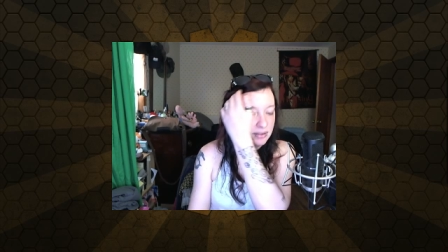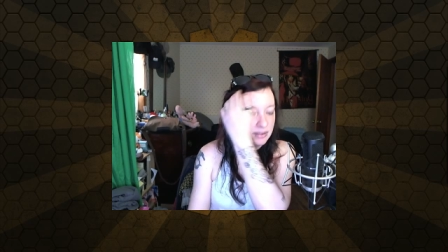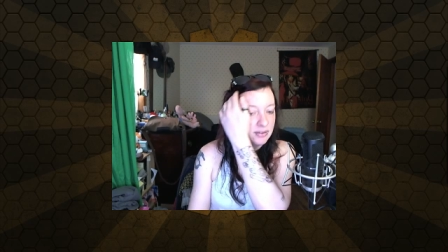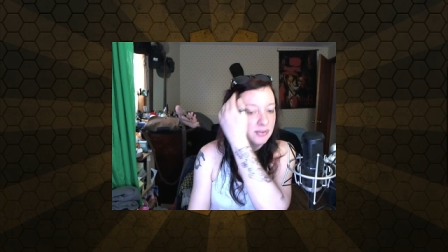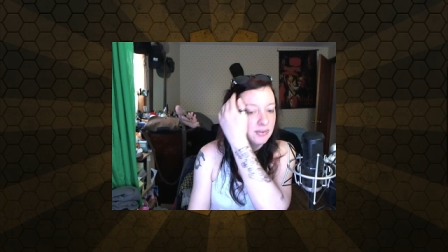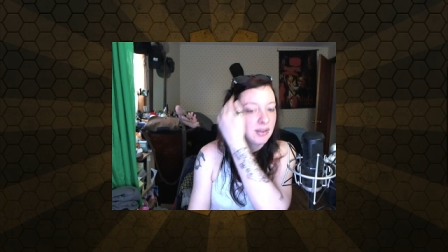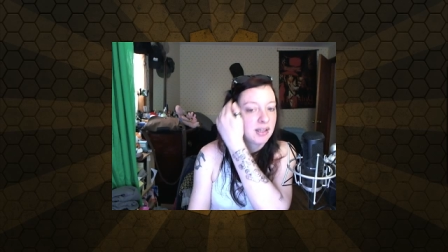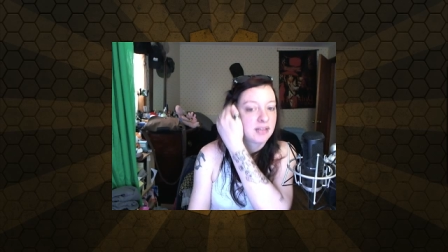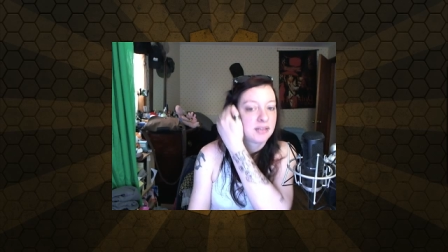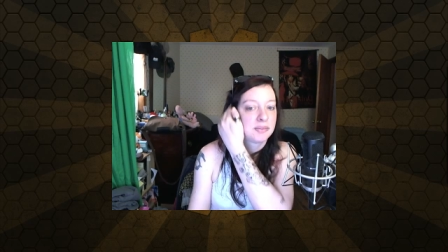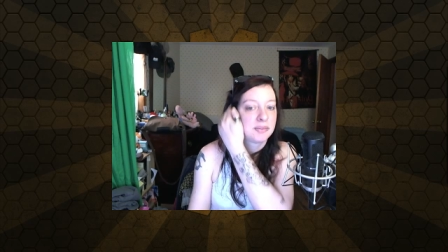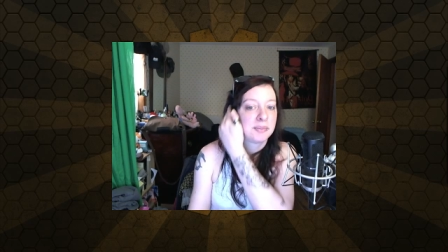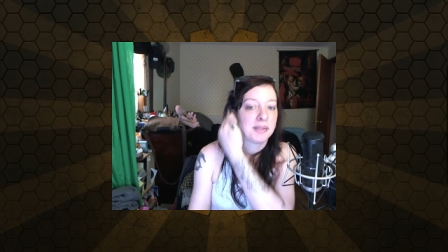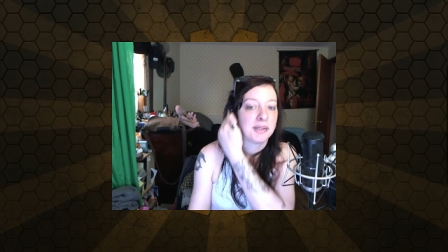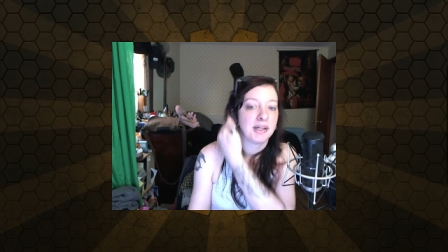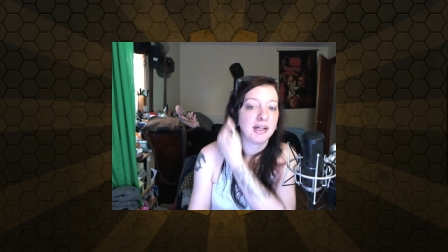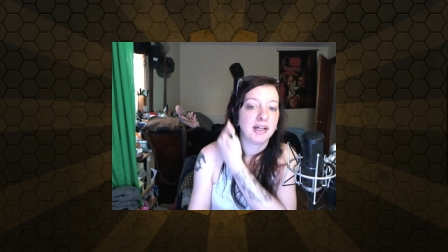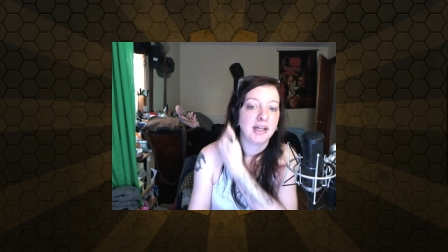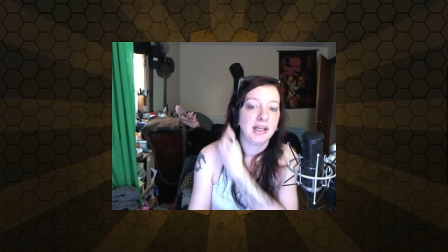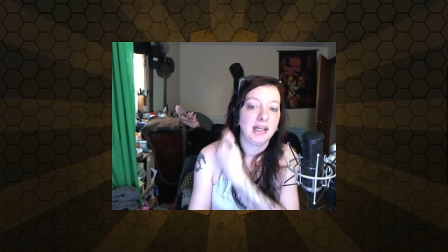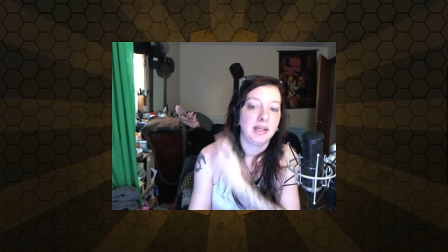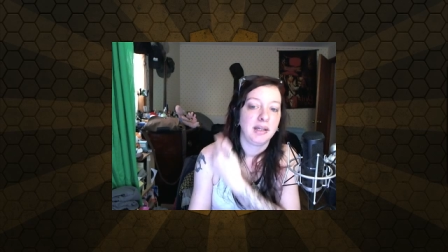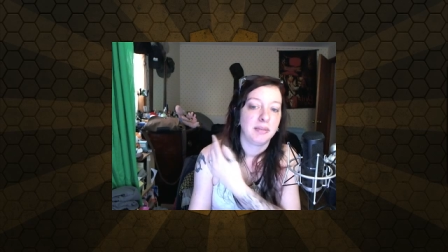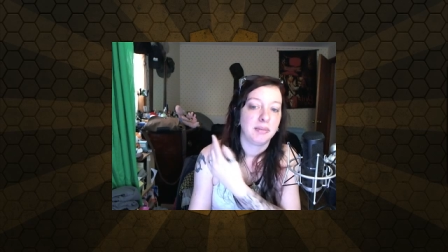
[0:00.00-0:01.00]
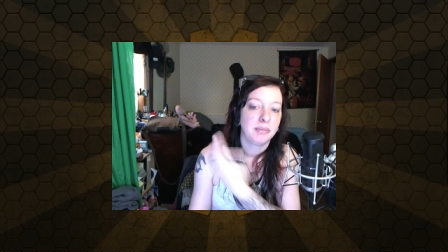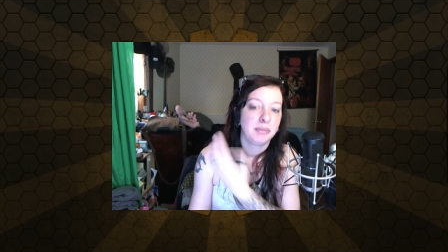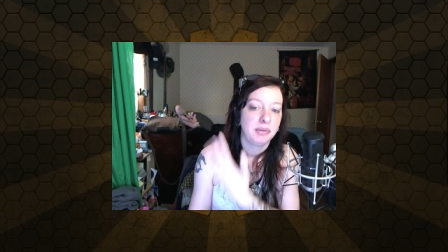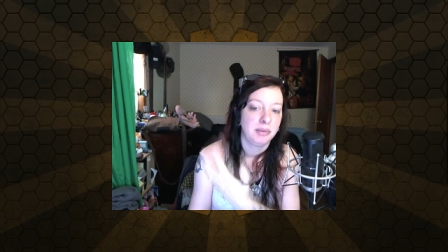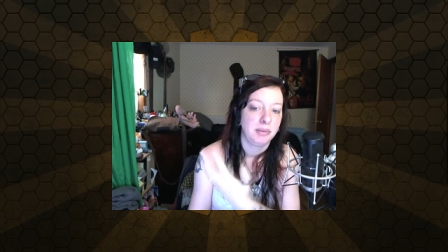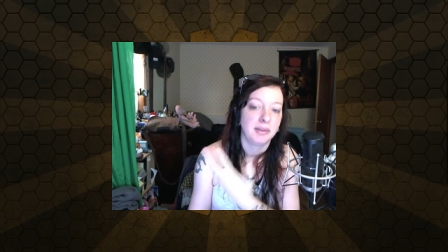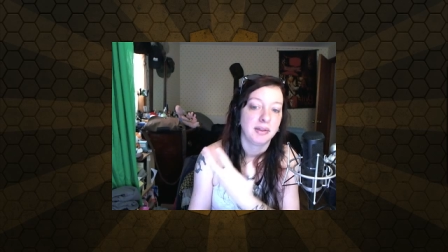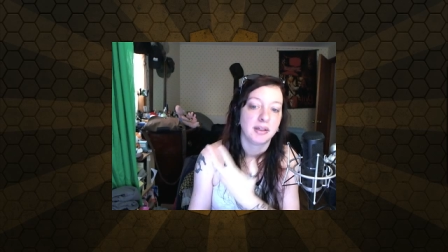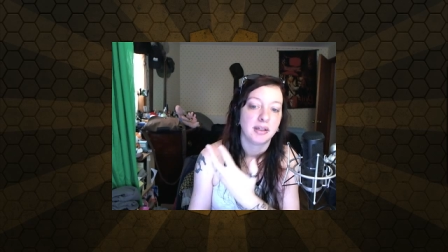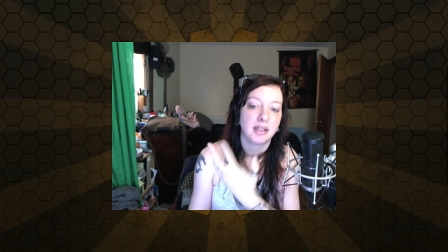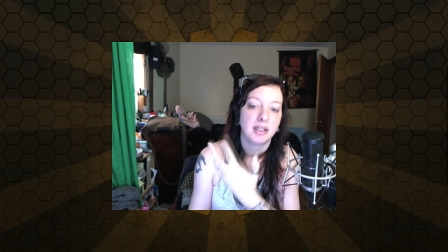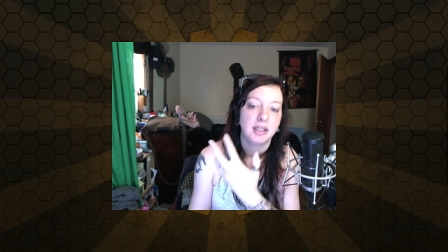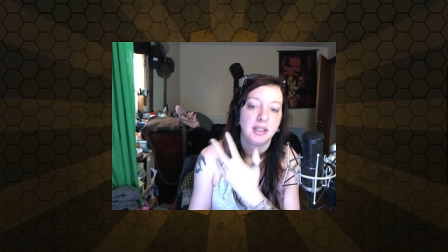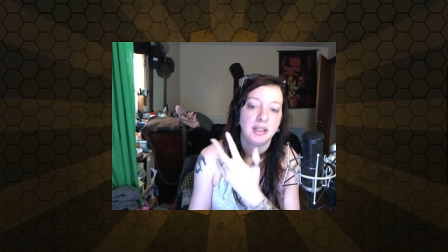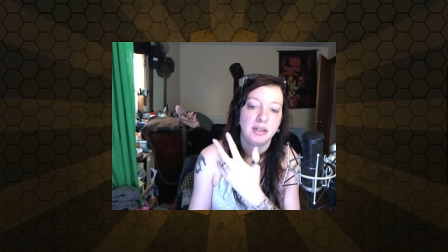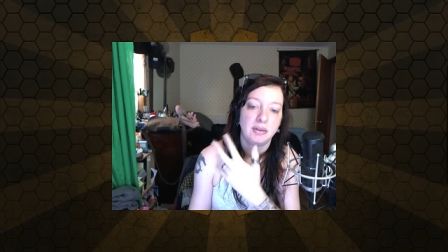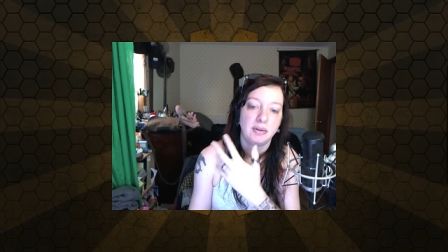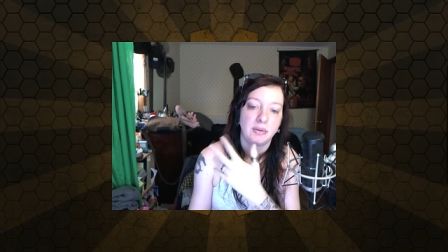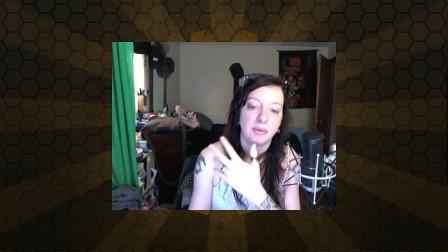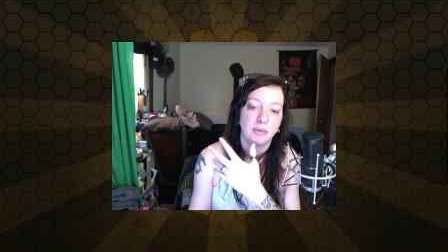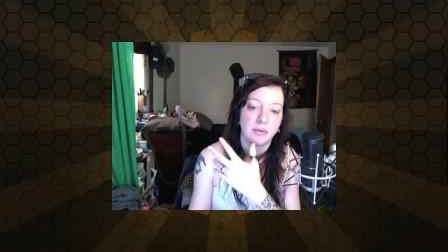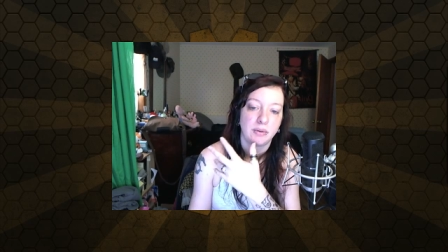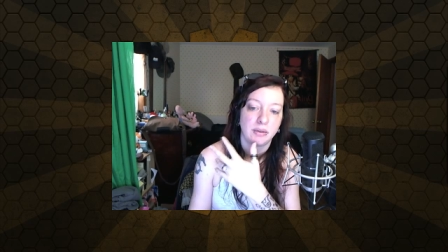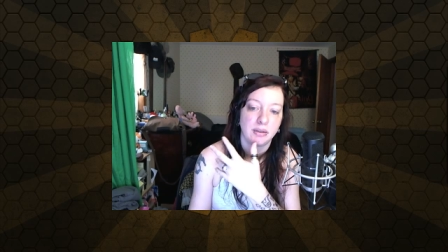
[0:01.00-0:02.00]
raspberry and blueberry
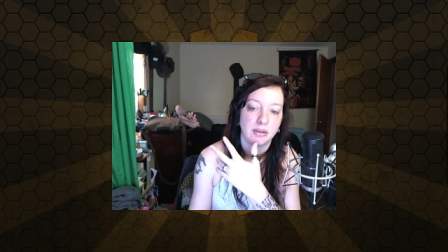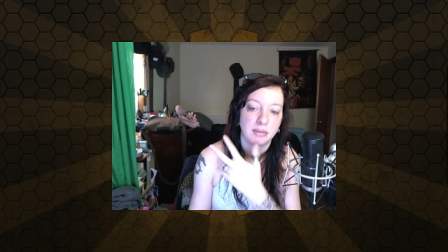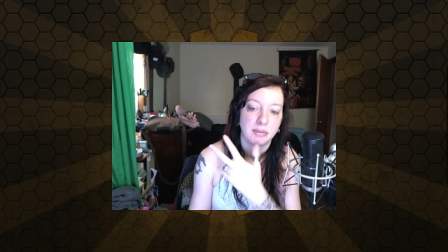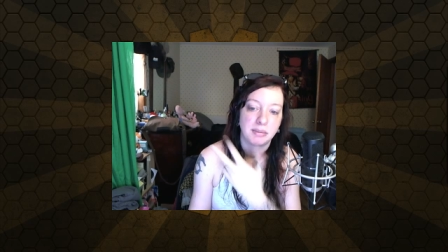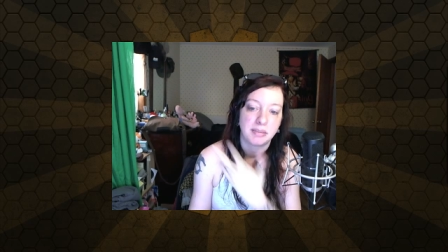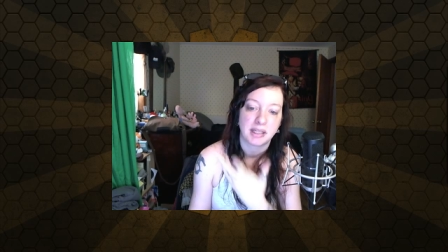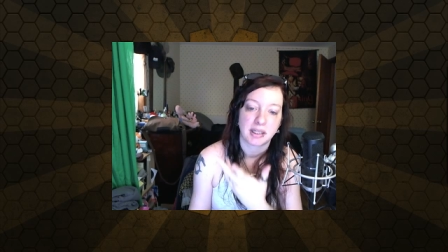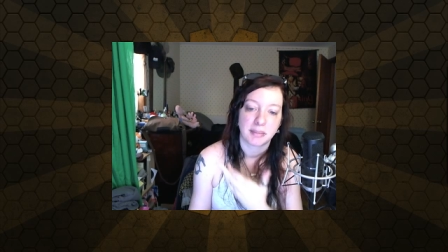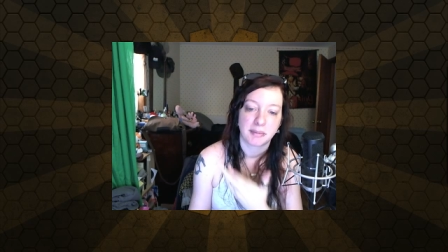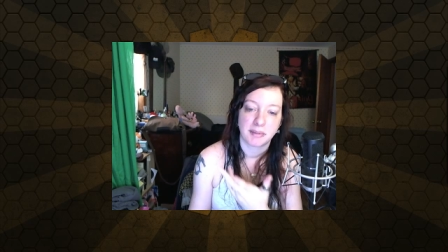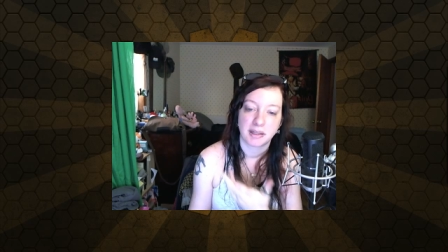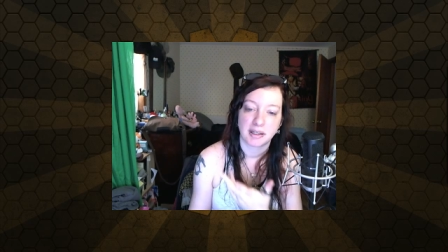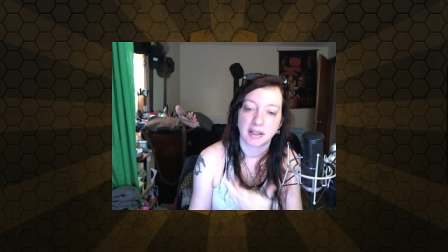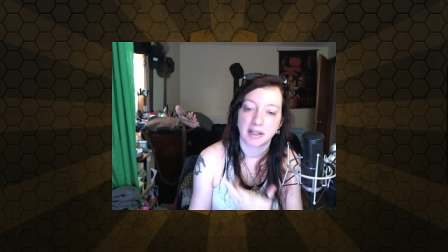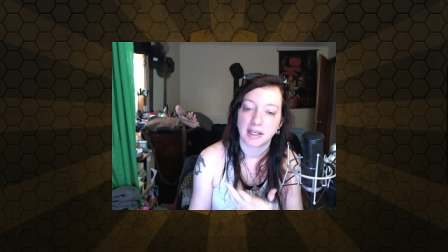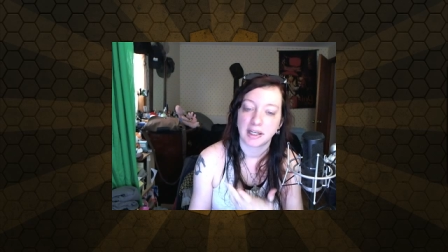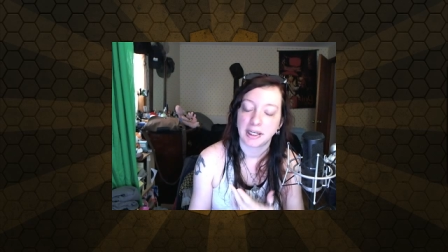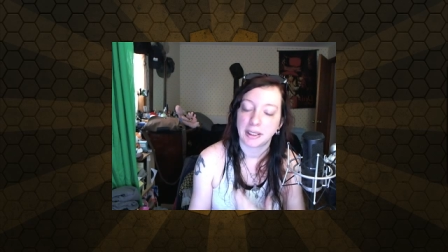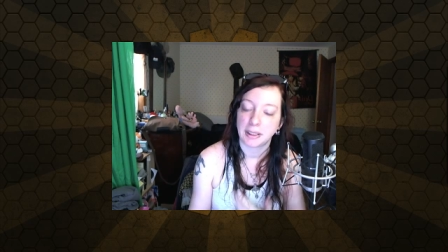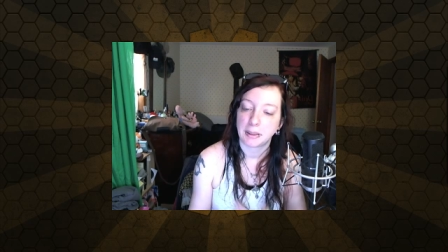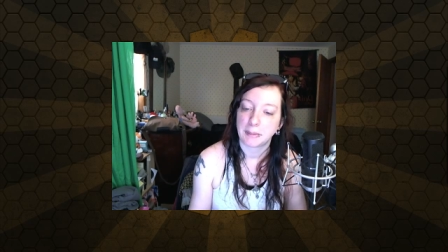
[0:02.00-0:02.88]
or blackberry.